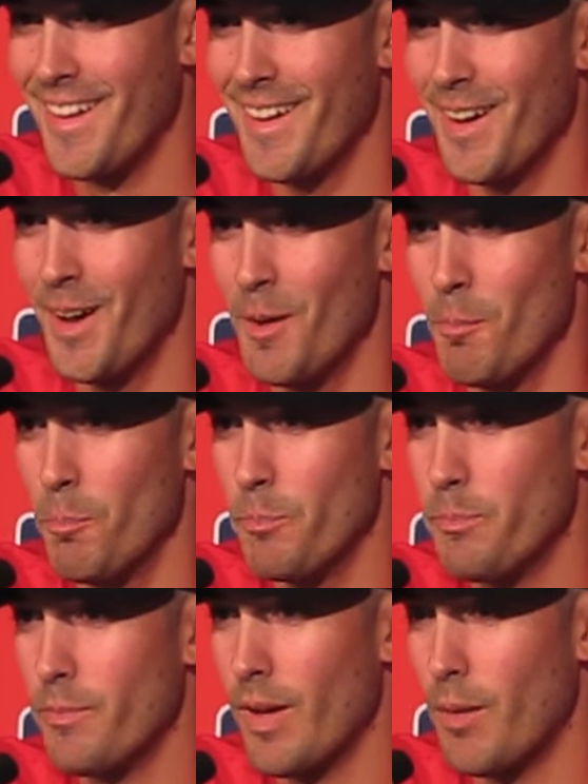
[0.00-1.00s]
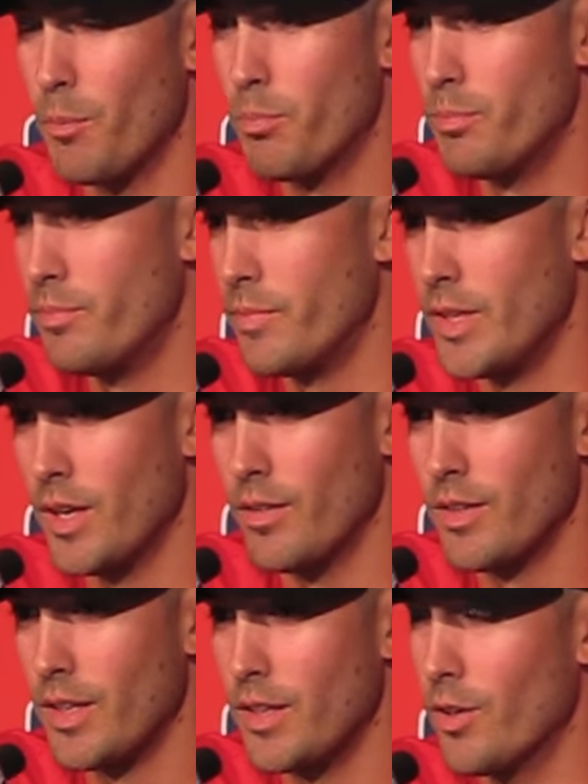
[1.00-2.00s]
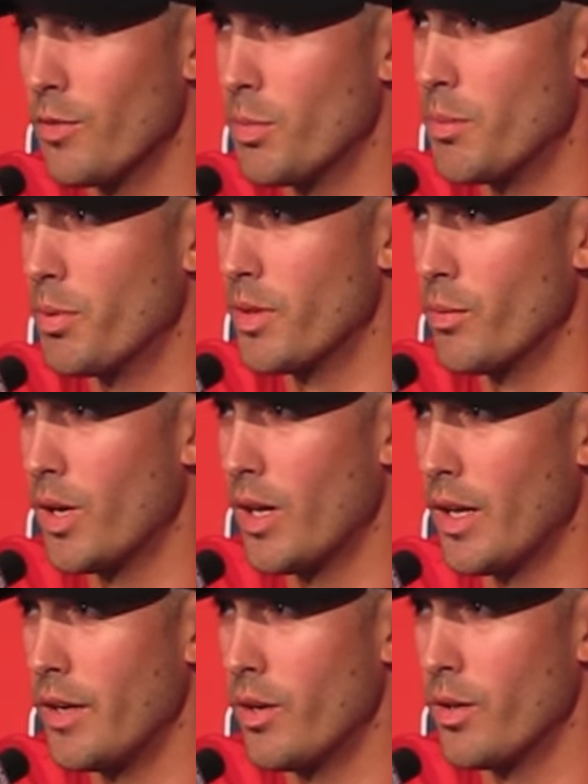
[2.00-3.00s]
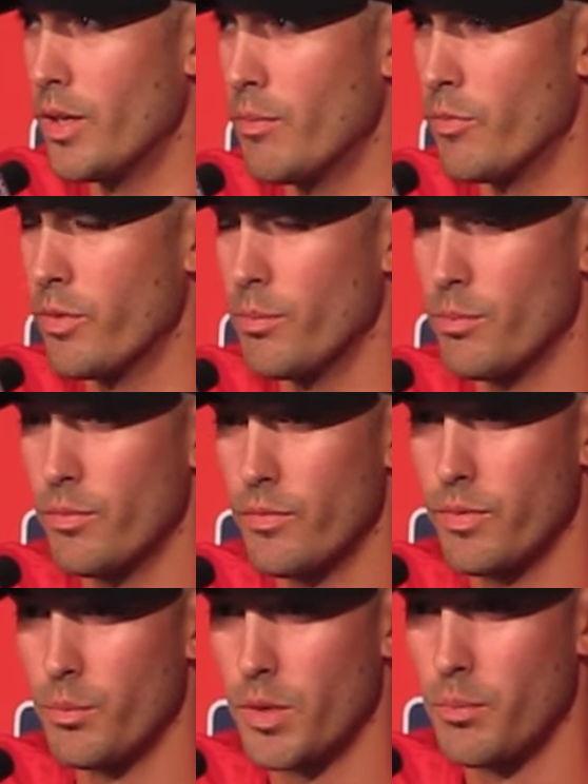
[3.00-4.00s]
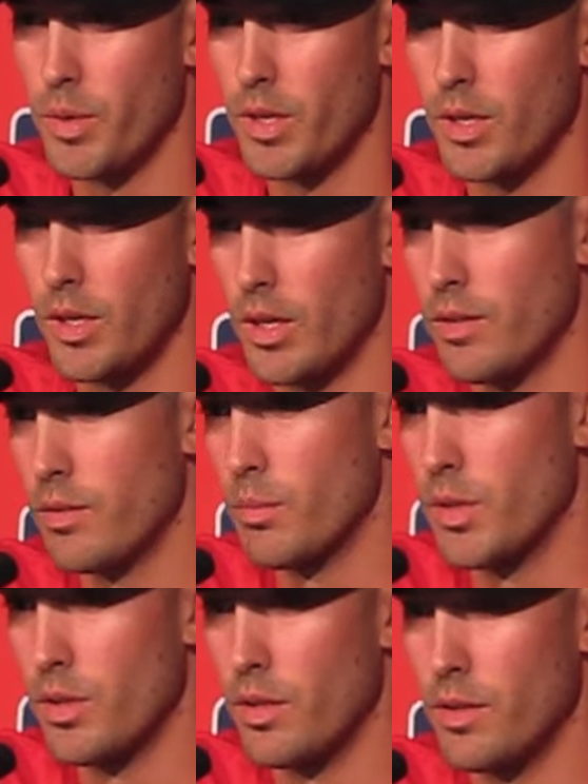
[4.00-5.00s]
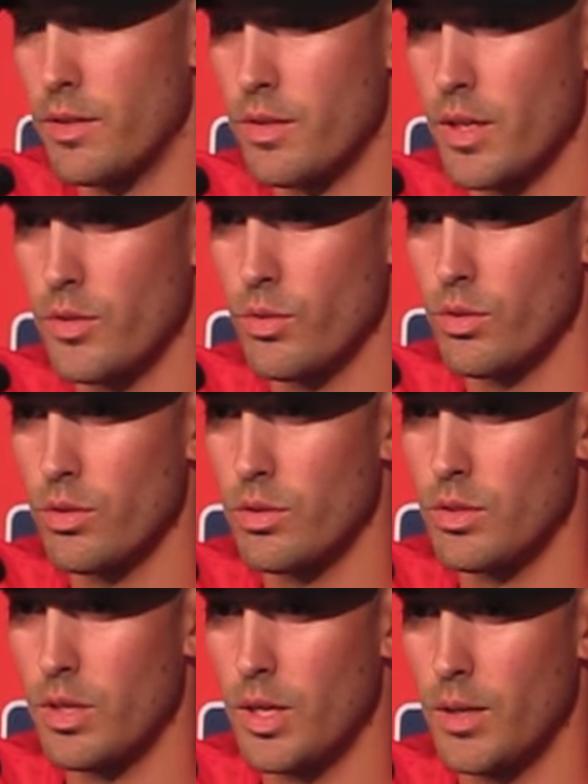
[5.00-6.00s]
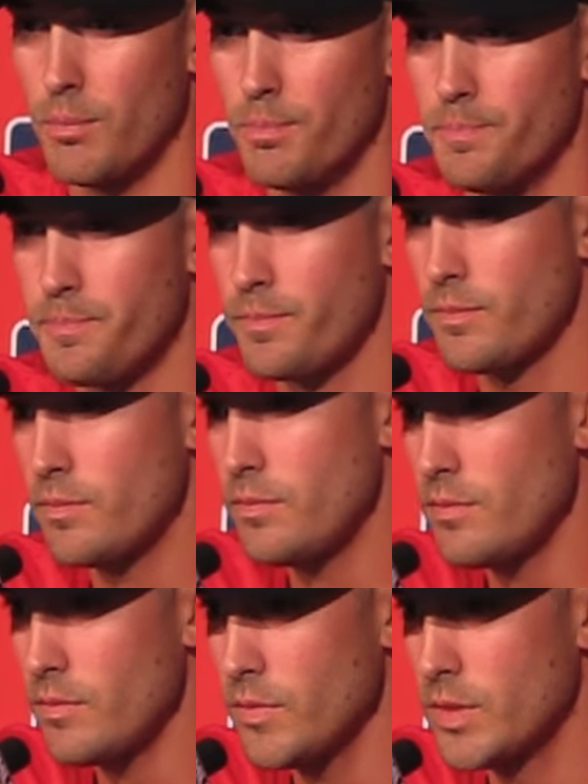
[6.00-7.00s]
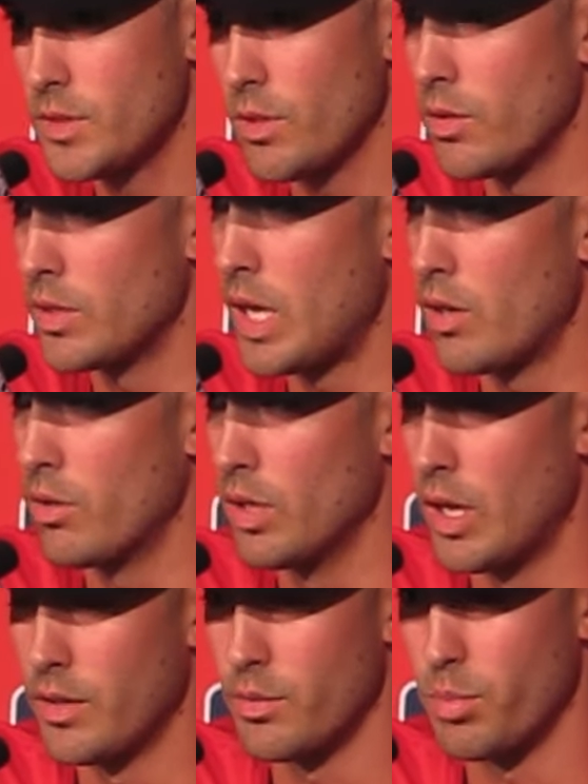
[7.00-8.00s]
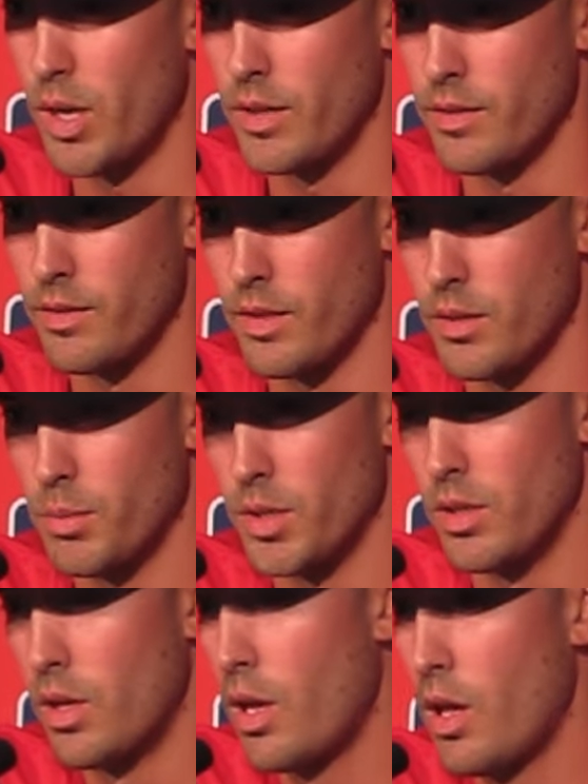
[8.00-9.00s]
You know, he knows me pretty well. I know him from competing against him in the Central. So there's not a whole lot of surprises there, but